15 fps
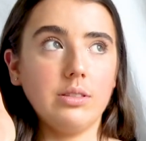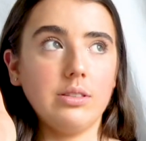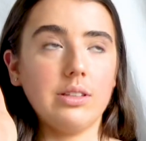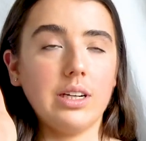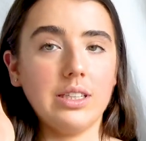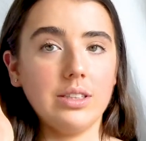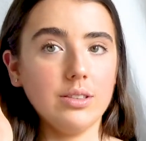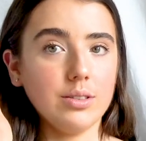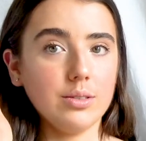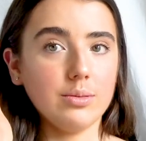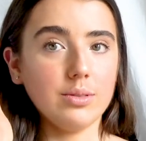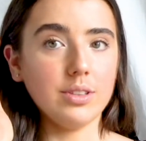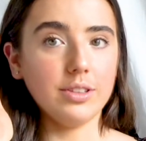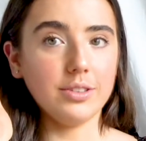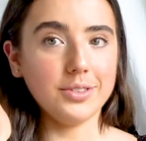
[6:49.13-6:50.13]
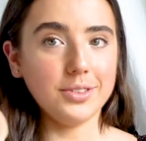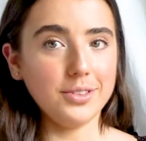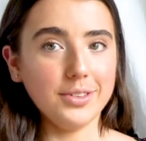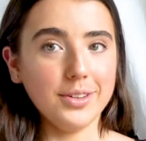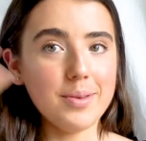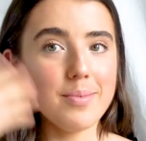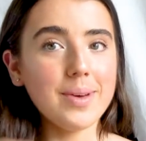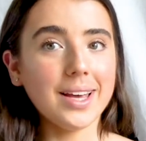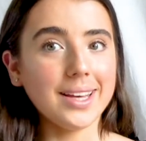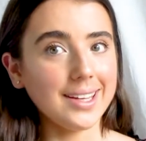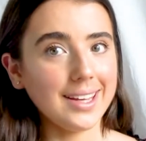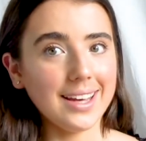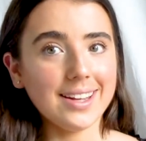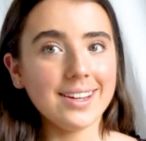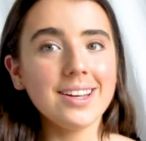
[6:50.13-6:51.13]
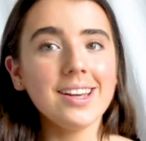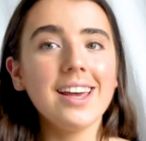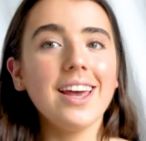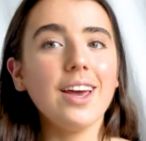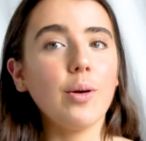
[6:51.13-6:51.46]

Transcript: I don't know what you call them again,